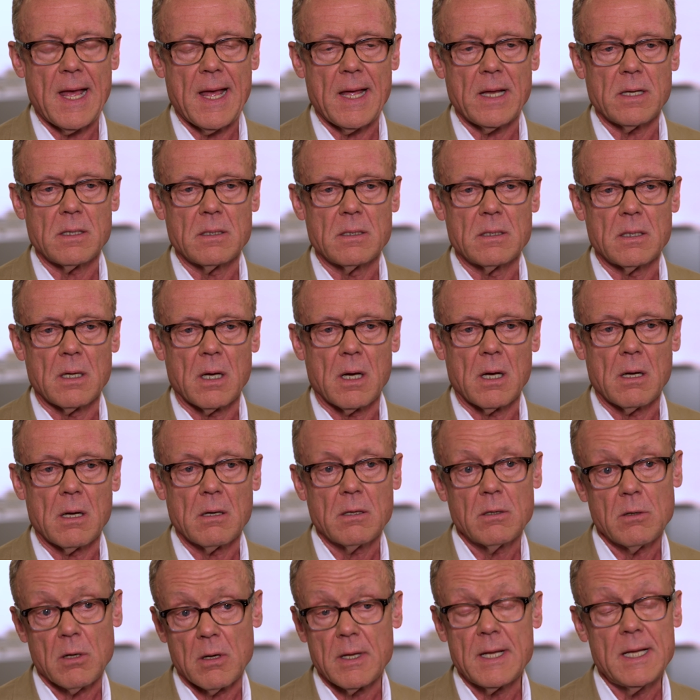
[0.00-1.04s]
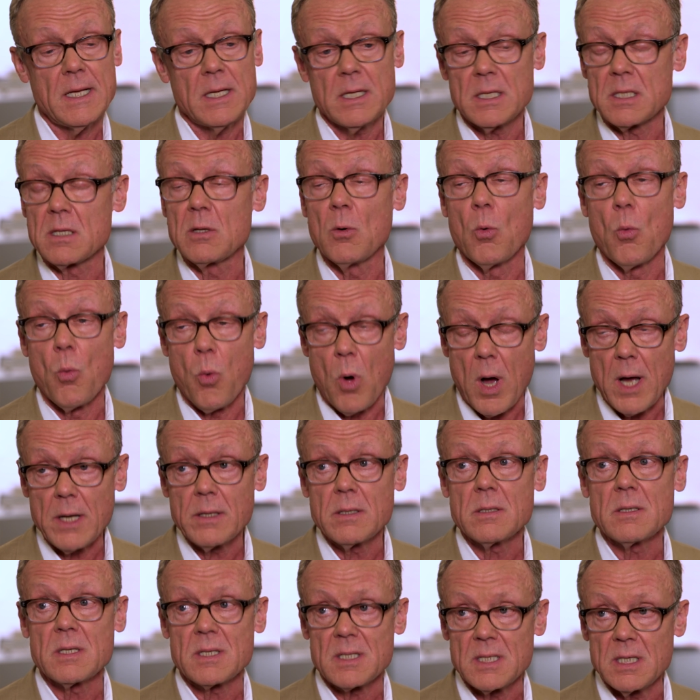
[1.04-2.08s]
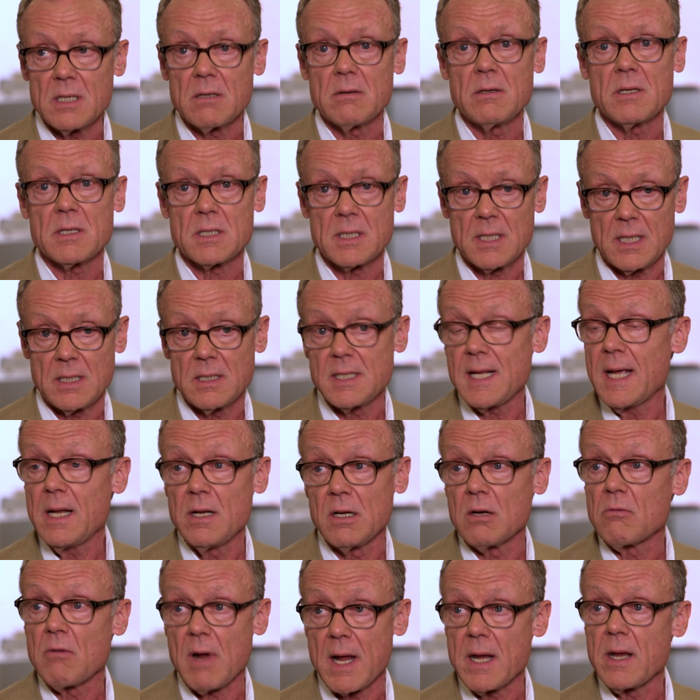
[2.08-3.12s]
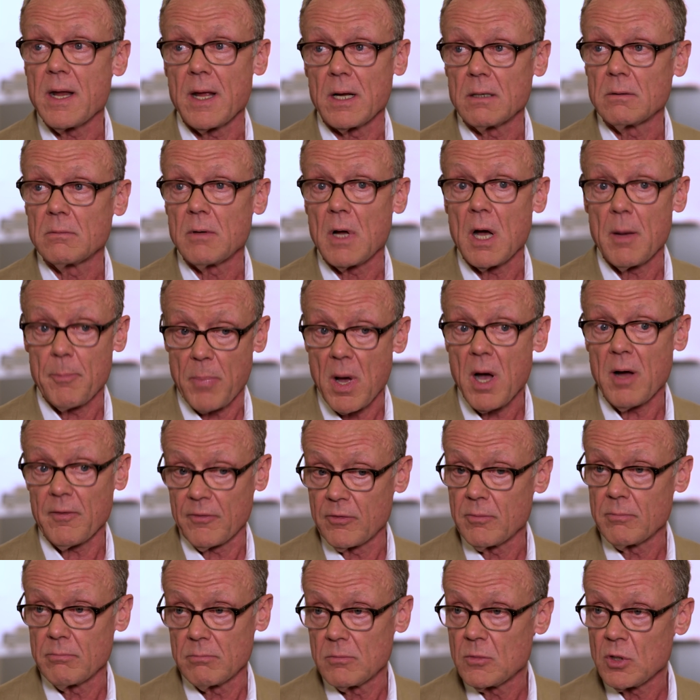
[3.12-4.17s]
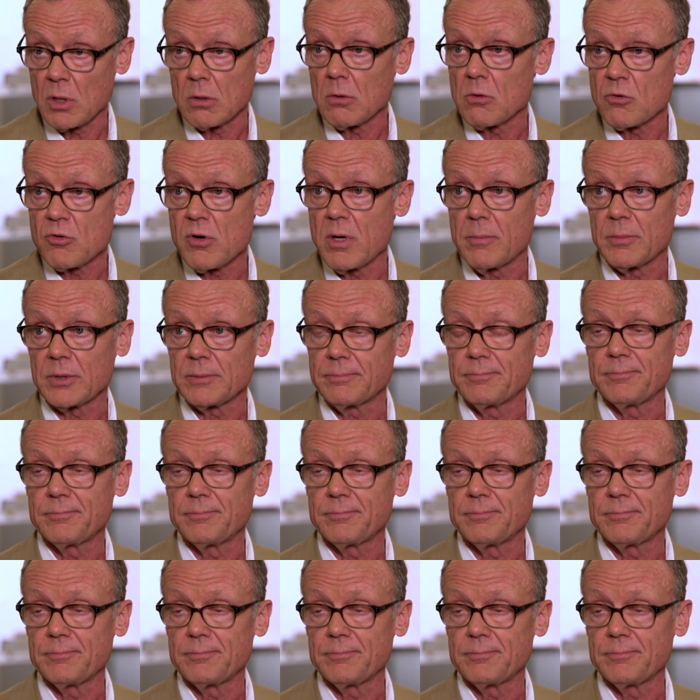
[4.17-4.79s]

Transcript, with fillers: And, uh, you know, he is the one serious contender right now, apart from Donald Trump.